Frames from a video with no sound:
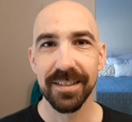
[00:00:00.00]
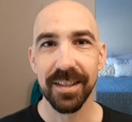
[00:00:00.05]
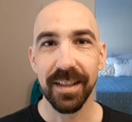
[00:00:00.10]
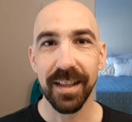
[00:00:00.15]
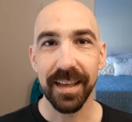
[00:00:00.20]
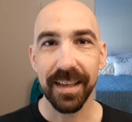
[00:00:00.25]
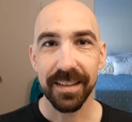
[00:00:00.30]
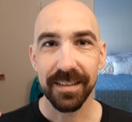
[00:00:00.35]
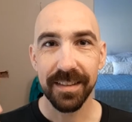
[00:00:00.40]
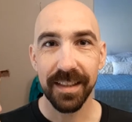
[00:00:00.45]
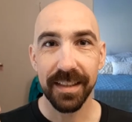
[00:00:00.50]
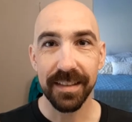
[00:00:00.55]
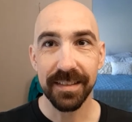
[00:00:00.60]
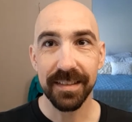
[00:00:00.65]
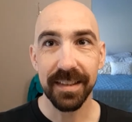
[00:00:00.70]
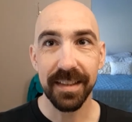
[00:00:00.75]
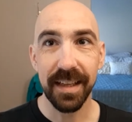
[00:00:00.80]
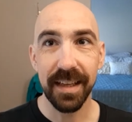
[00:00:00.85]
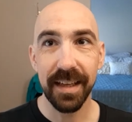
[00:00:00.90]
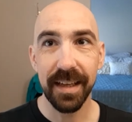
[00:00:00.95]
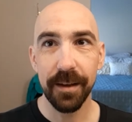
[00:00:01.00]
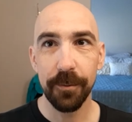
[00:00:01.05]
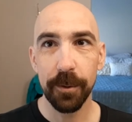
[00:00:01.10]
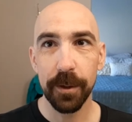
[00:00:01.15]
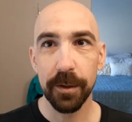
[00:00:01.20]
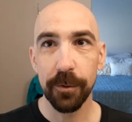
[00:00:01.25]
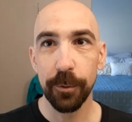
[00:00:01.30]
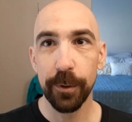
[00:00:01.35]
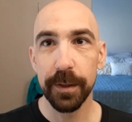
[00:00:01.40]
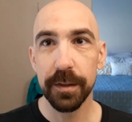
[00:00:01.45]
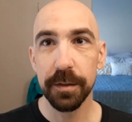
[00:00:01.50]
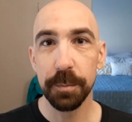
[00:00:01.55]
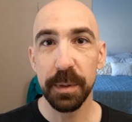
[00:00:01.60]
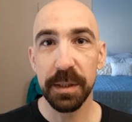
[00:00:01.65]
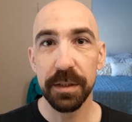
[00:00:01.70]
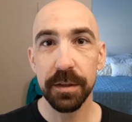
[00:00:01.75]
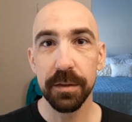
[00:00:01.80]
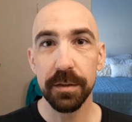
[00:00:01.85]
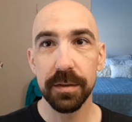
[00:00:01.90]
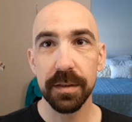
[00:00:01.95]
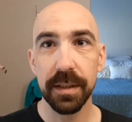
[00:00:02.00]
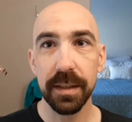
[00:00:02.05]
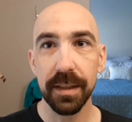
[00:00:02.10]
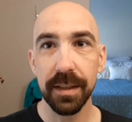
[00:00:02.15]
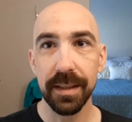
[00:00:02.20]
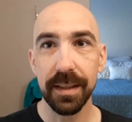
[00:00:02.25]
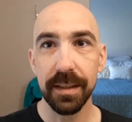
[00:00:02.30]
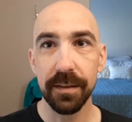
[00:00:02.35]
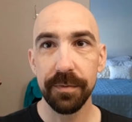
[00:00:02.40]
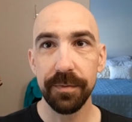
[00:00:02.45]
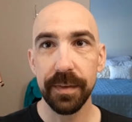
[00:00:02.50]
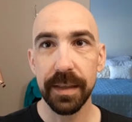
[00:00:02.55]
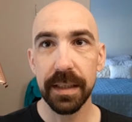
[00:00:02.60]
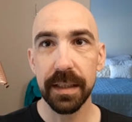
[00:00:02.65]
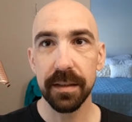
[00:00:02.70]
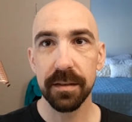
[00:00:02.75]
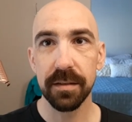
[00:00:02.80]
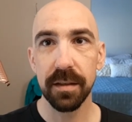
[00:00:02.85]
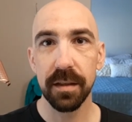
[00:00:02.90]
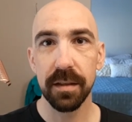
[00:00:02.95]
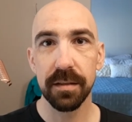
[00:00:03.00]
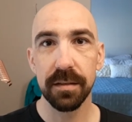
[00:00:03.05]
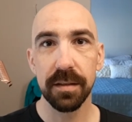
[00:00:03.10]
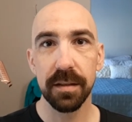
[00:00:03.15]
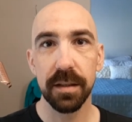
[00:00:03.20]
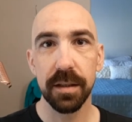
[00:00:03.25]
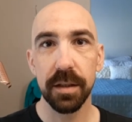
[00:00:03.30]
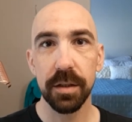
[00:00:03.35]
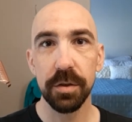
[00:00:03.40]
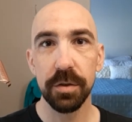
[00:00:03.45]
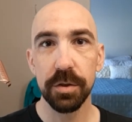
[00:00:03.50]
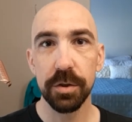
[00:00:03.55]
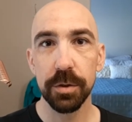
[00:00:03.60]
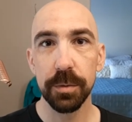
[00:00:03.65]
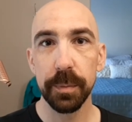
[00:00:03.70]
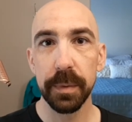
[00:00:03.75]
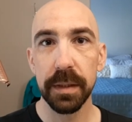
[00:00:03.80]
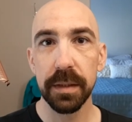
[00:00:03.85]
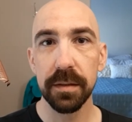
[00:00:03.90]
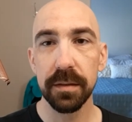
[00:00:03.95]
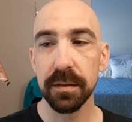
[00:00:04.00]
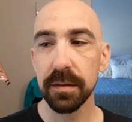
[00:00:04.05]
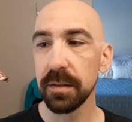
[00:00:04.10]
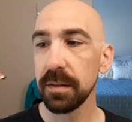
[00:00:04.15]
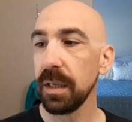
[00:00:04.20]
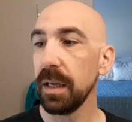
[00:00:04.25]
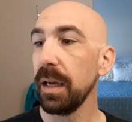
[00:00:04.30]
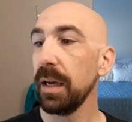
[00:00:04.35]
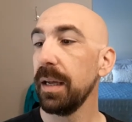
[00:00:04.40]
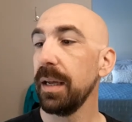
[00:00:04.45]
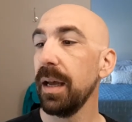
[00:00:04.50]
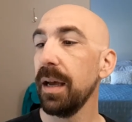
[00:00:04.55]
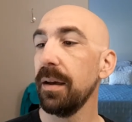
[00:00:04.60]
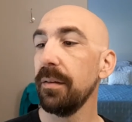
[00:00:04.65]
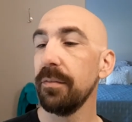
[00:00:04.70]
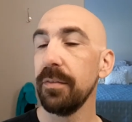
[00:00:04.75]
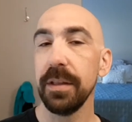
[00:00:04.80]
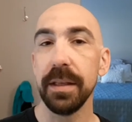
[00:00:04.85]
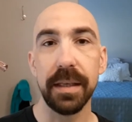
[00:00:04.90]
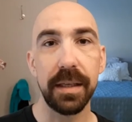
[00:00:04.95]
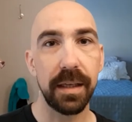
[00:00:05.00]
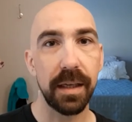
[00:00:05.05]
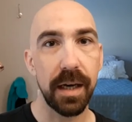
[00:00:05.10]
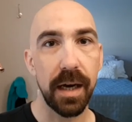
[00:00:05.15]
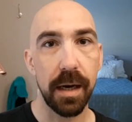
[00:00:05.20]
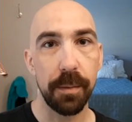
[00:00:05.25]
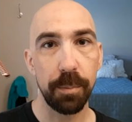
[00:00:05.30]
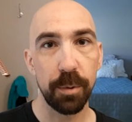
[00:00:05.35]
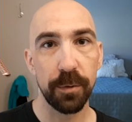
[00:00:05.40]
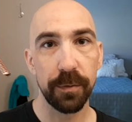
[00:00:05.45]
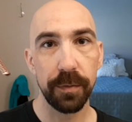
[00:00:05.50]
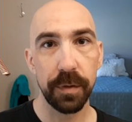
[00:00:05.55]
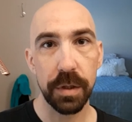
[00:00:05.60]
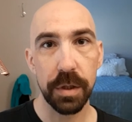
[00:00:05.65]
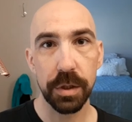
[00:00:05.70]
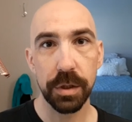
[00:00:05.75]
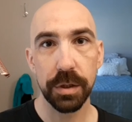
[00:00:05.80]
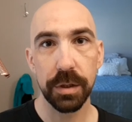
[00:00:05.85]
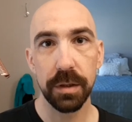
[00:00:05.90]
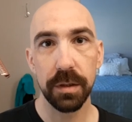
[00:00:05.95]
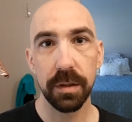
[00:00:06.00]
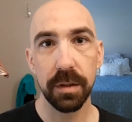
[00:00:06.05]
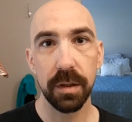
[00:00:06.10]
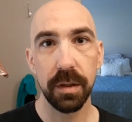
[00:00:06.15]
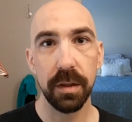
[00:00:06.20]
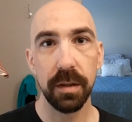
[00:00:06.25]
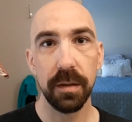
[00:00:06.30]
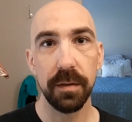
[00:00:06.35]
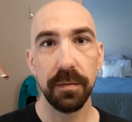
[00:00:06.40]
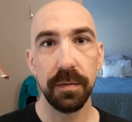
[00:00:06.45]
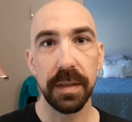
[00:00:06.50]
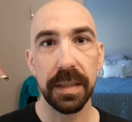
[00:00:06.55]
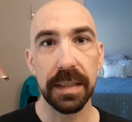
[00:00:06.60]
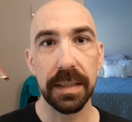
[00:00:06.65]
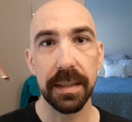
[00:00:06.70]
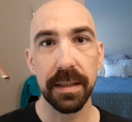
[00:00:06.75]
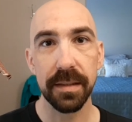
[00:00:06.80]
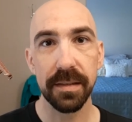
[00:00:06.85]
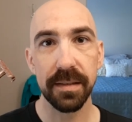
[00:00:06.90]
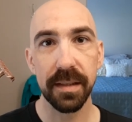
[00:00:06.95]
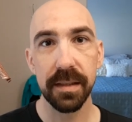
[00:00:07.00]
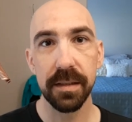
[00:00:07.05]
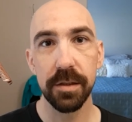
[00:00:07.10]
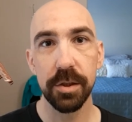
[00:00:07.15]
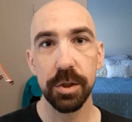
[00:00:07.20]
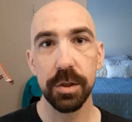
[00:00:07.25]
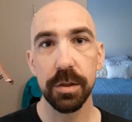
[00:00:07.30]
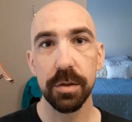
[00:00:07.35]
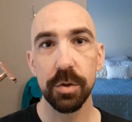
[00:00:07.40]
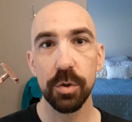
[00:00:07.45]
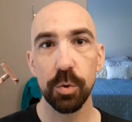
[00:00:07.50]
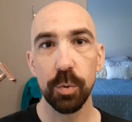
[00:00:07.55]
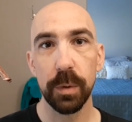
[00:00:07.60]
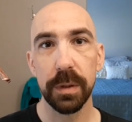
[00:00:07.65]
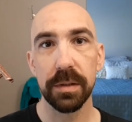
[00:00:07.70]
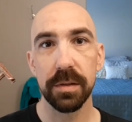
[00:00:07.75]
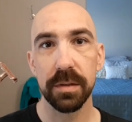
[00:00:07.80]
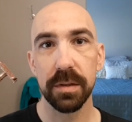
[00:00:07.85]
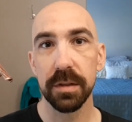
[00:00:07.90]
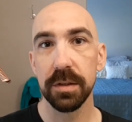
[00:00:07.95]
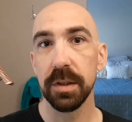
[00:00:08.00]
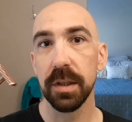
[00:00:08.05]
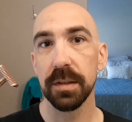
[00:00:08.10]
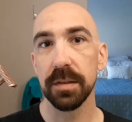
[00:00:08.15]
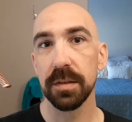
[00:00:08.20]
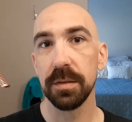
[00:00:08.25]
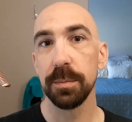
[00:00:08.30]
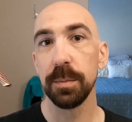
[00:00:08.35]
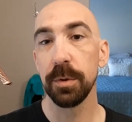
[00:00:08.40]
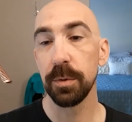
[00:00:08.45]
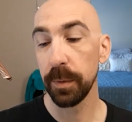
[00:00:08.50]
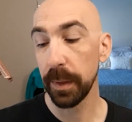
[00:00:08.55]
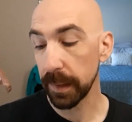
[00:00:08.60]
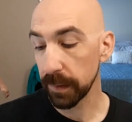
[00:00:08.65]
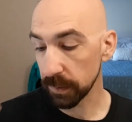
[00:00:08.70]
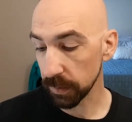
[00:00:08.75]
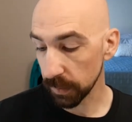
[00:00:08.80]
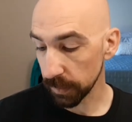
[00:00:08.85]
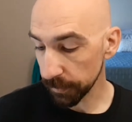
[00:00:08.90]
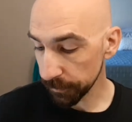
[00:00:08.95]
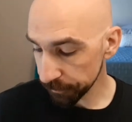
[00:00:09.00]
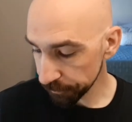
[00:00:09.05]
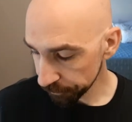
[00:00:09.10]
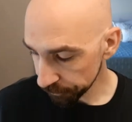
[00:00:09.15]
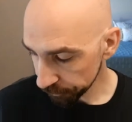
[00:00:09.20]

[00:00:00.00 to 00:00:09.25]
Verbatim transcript: So like I said, today we're going to be using the Phoenix Artisan Accoutrements. I have the copper version of the Ascension Twist-Adjustable Razor.